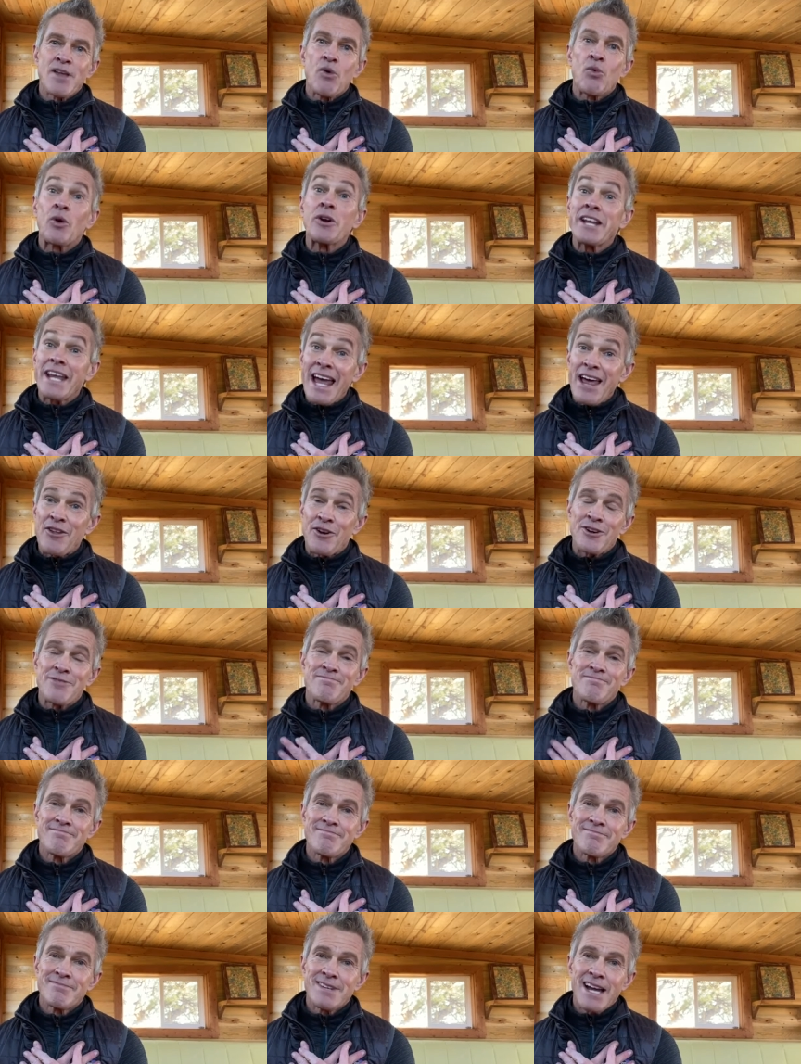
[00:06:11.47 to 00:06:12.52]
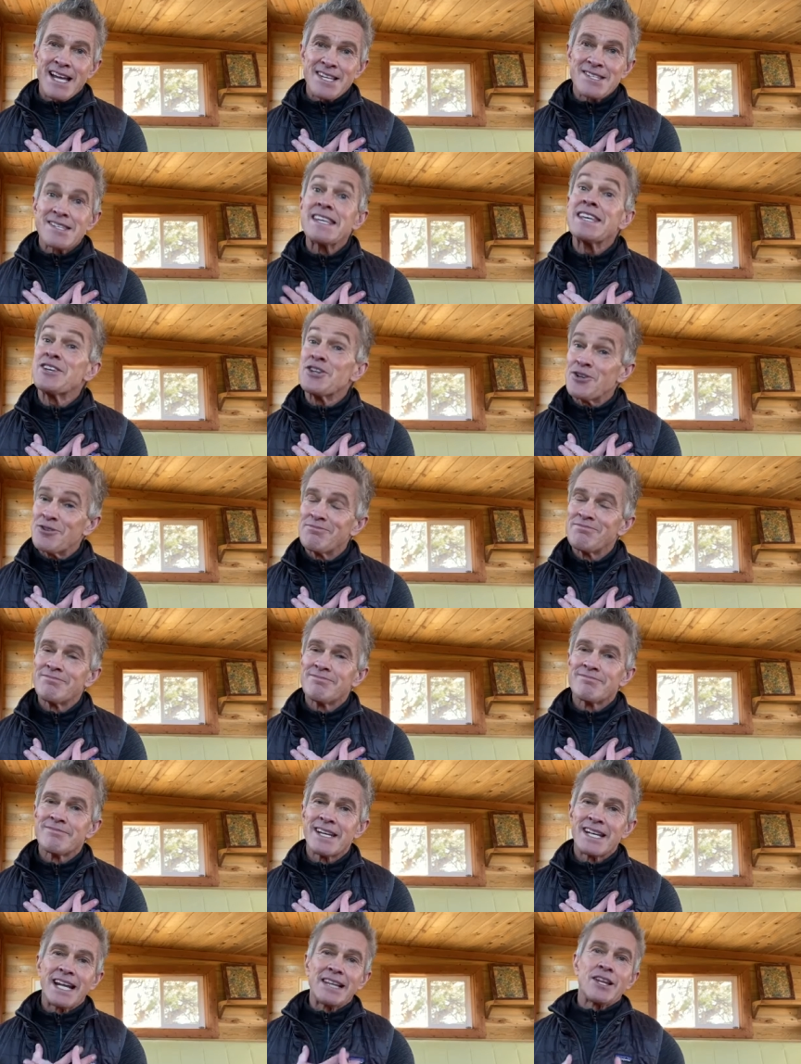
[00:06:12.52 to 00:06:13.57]
We're together. I see you,
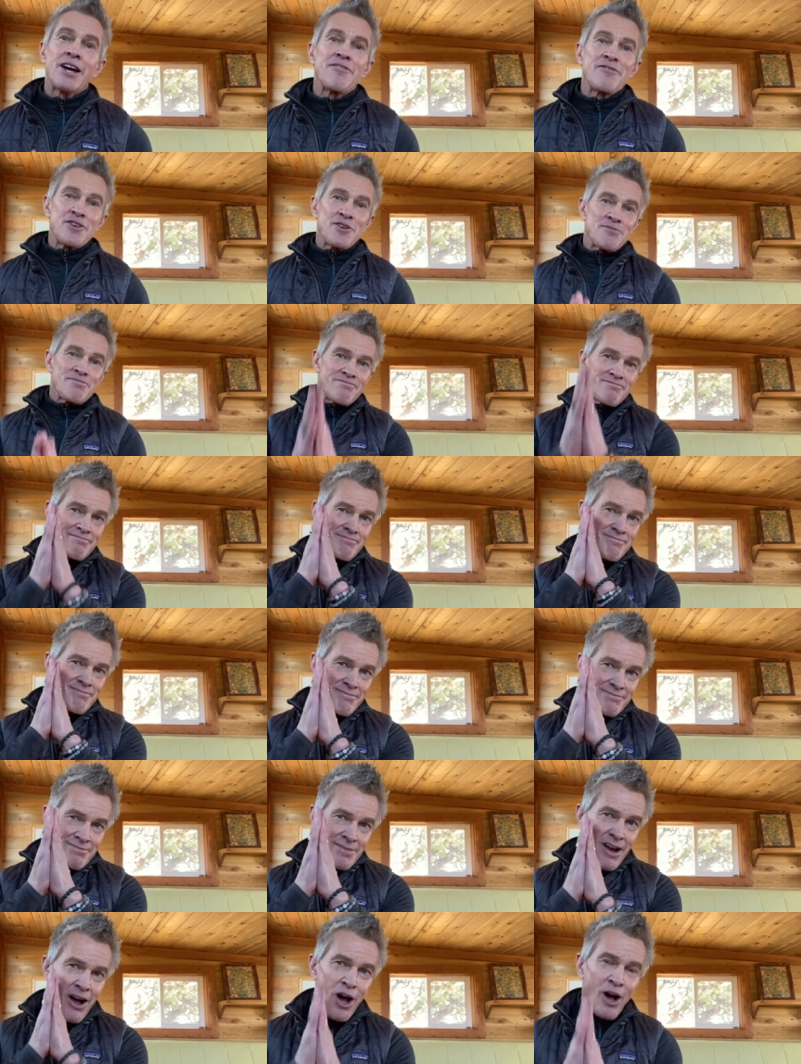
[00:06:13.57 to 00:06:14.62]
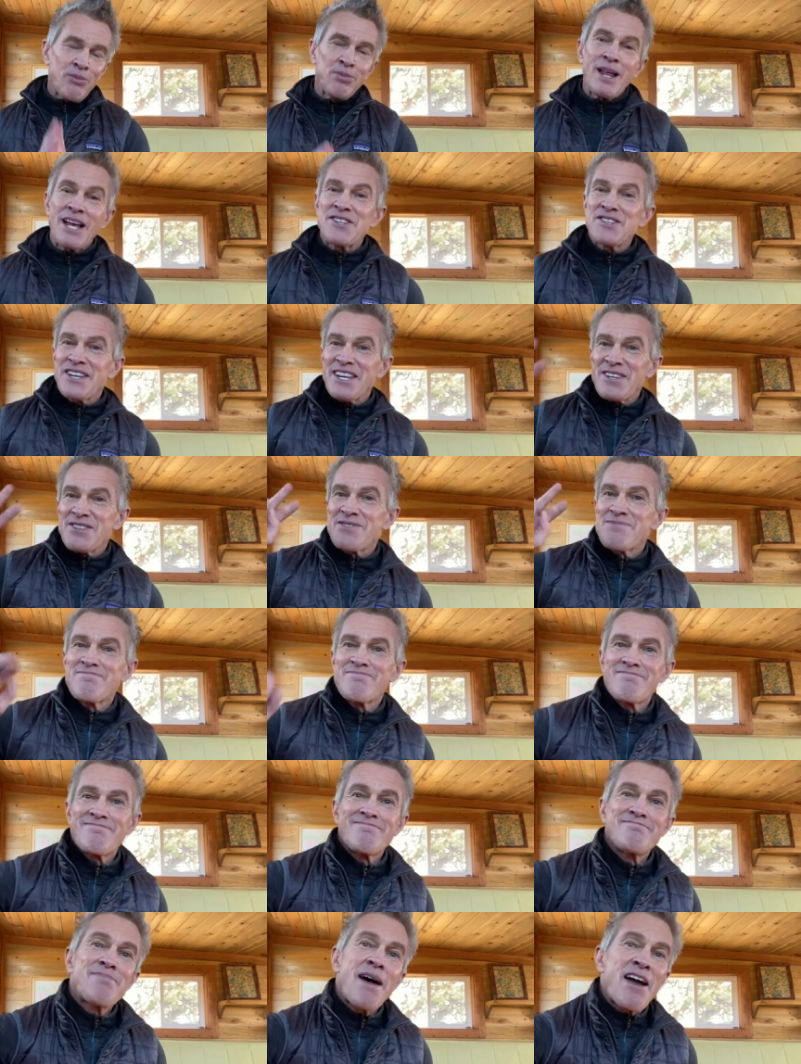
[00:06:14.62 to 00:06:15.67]
and I love you. All blessings.
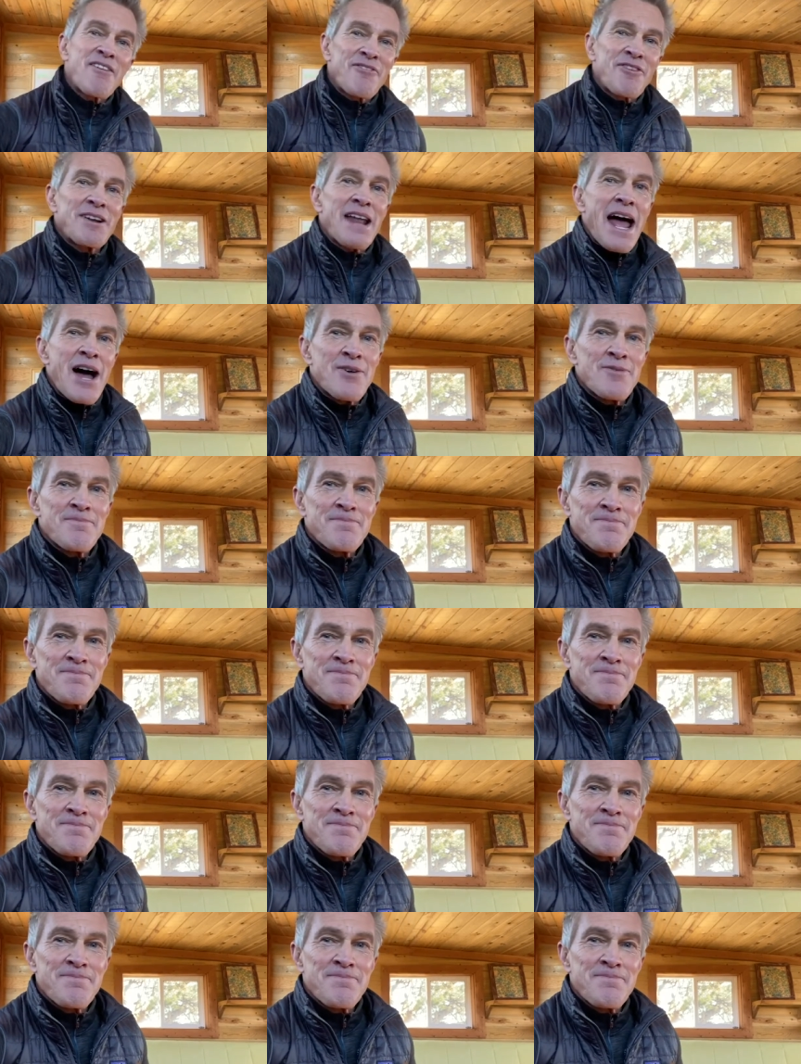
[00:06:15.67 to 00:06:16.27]
Bye for now.